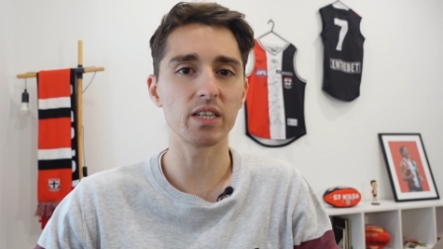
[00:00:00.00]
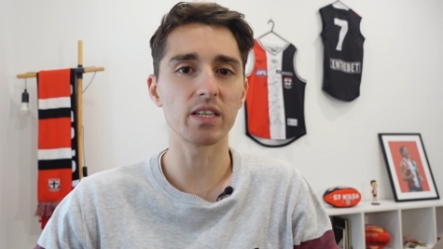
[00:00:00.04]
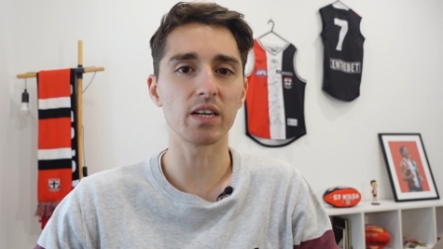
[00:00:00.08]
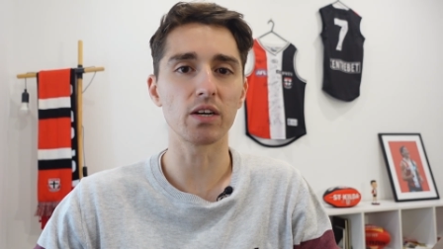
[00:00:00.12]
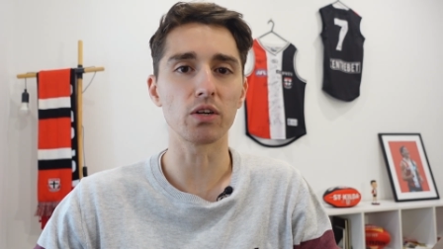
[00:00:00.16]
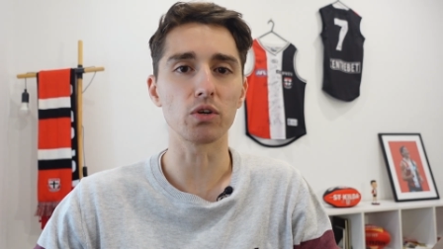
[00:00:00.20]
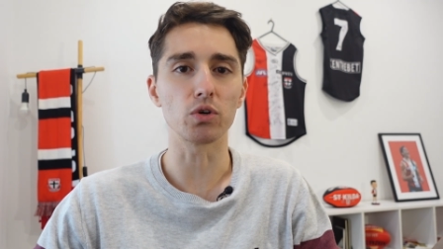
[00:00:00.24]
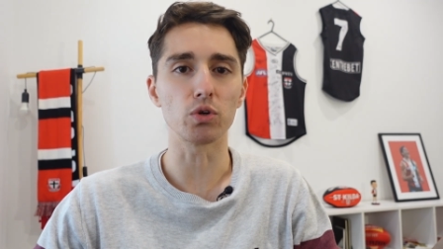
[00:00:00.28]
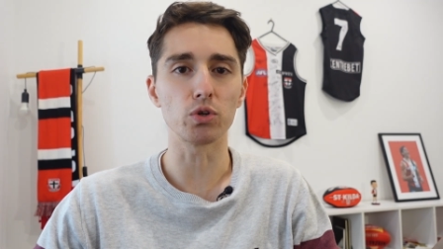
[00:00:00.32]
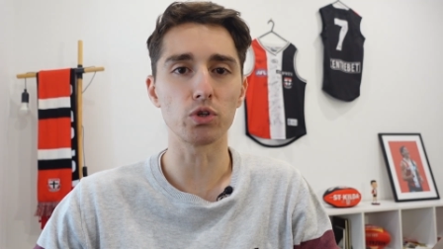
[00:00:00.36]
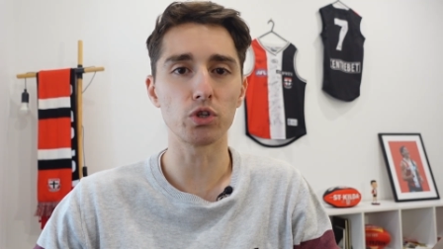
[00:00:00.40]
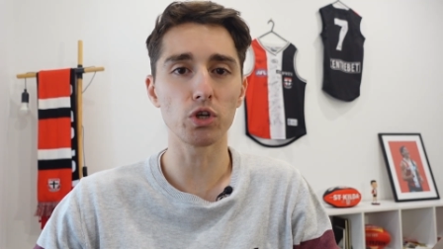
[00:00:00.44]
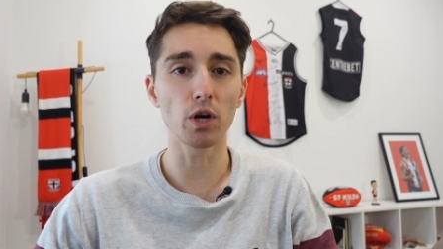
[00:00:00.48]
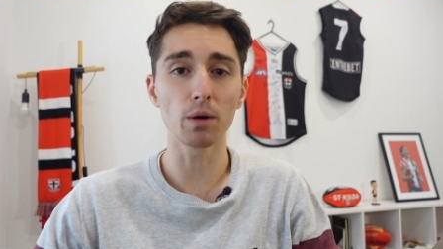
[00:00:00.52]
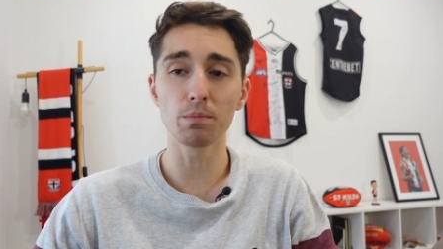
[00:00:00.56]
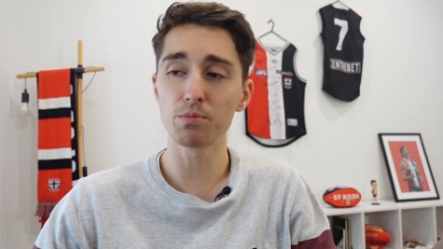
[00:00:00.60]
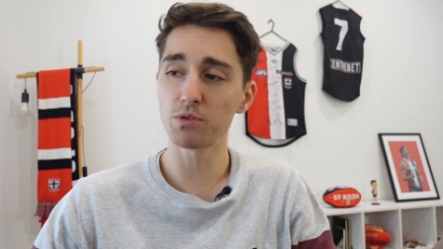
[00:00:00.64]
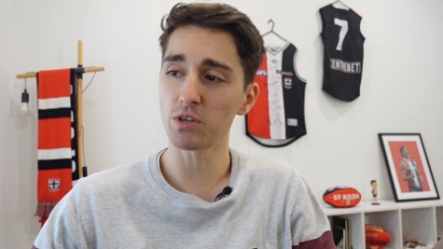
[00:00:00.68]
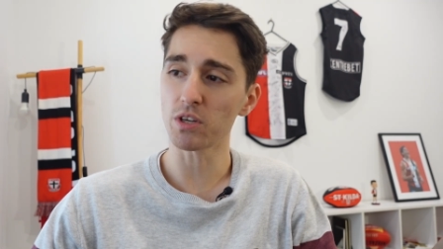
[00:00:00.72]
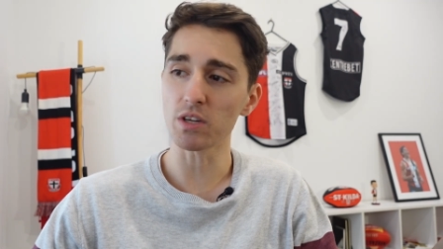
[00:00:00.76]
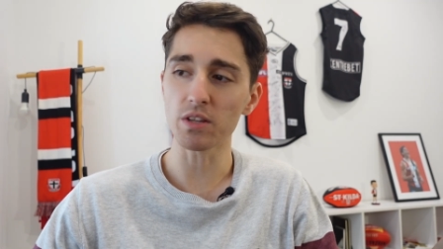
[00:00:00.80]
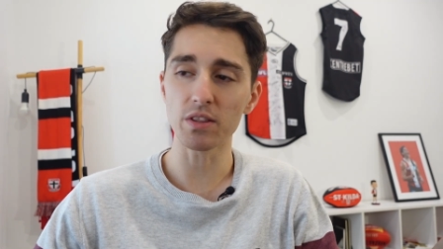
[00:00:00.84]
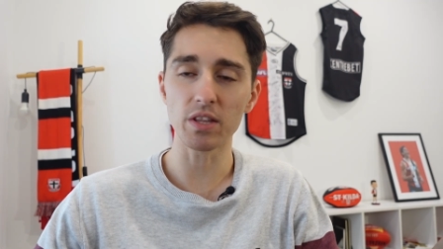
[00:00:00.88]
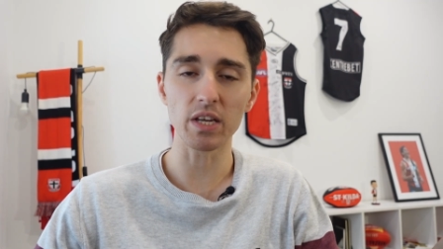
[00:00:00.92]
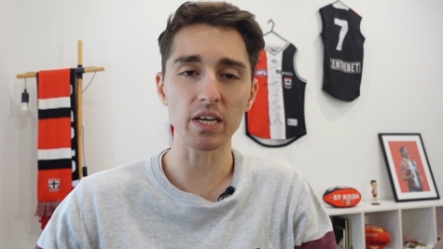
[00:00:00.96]
and done a good job,
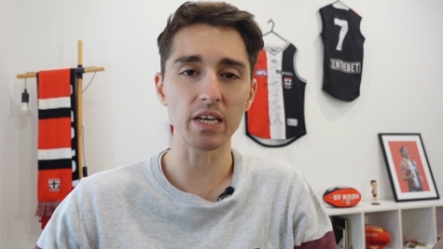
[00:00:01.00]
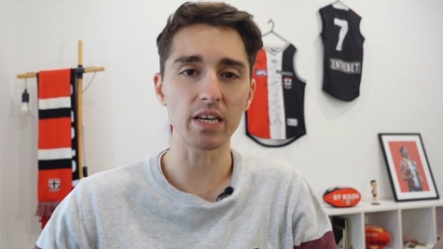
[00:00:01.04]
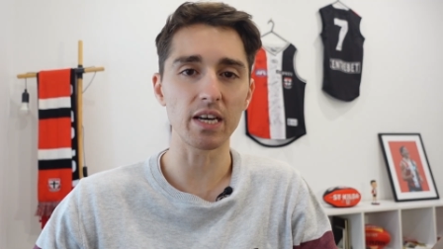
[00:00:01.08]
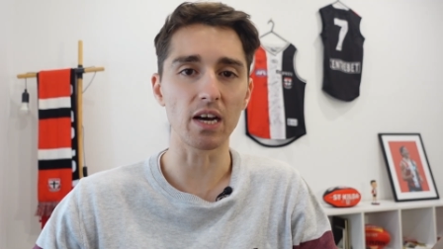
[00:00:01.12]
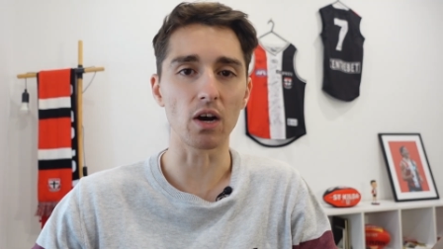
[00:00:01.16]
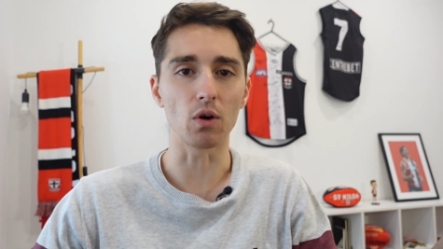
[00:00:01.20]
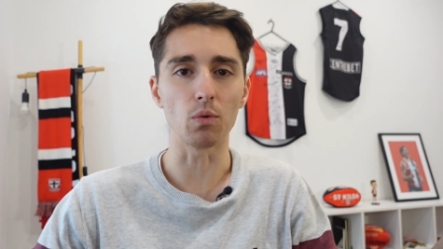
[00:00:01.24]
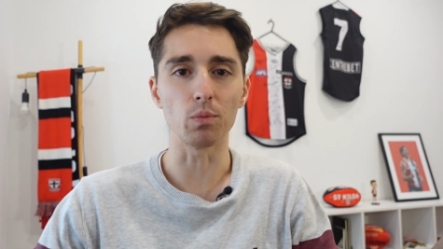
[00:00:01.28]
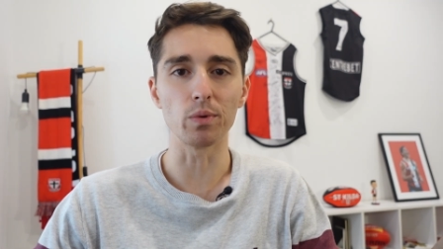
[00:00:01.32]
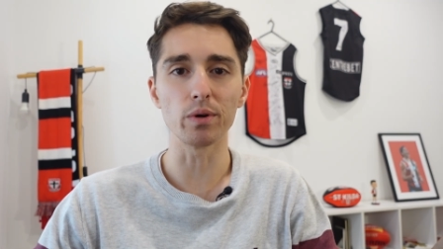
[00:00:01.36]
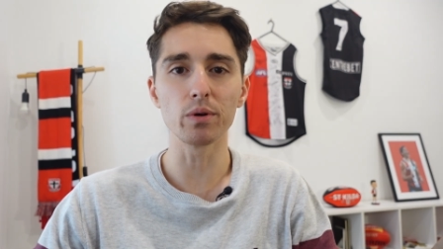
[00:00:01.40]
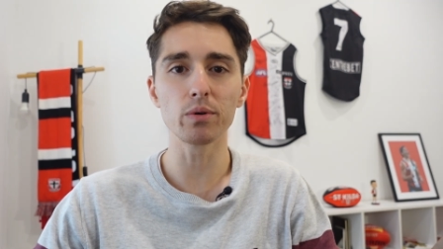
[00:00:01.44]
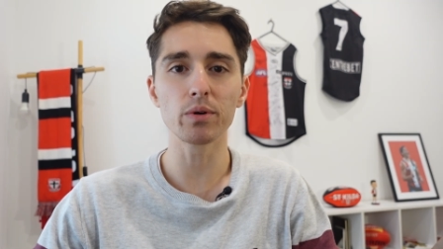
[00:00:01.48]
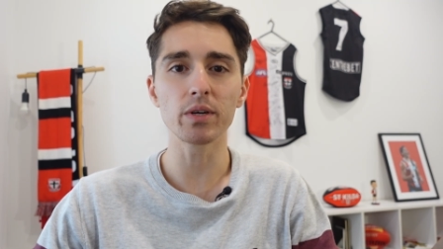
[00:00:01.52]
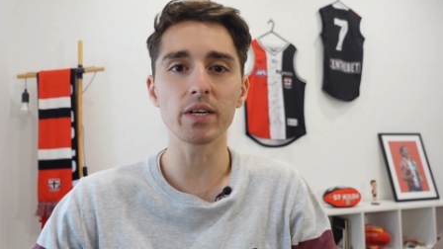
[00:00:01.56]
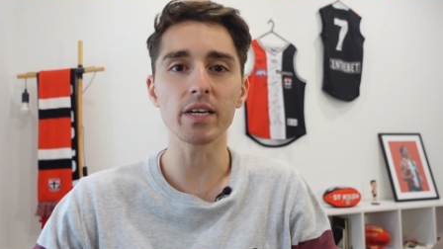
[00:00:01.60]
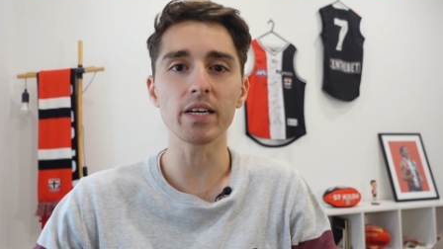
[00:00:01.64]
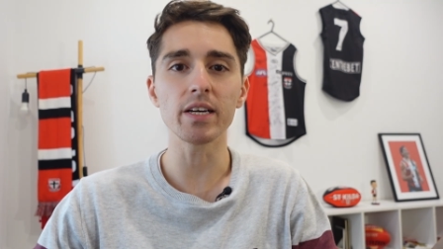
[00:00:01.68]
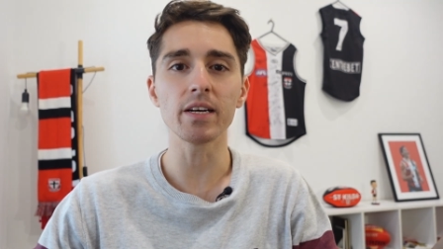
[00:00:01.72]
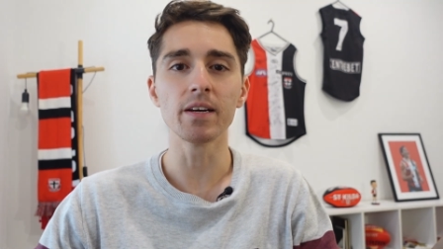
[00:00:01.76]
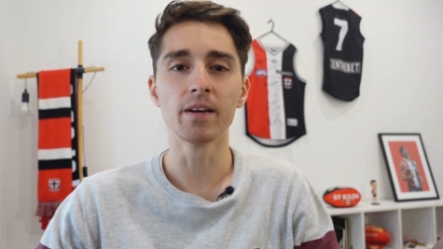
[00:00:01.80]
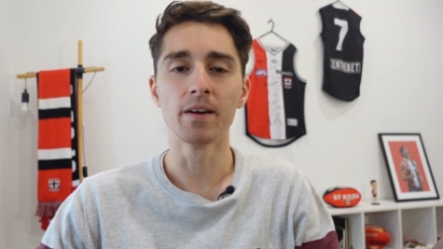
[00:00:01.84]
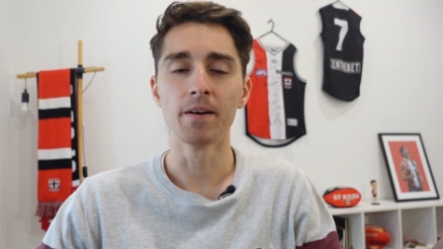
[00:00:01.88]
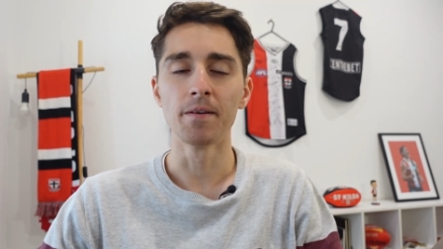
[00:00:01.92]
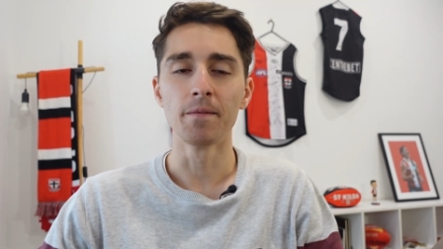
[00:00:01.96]
so you'd think Cal
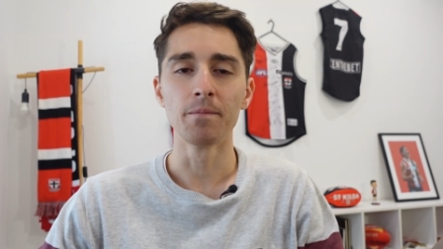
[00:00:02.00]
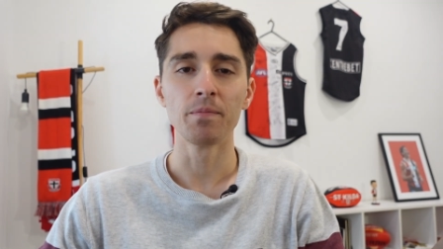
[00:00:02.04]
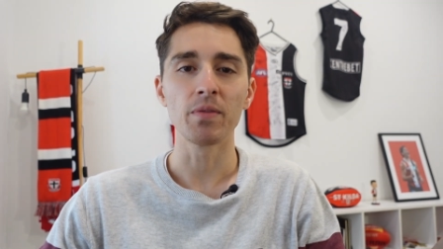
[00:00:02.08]
Wilkie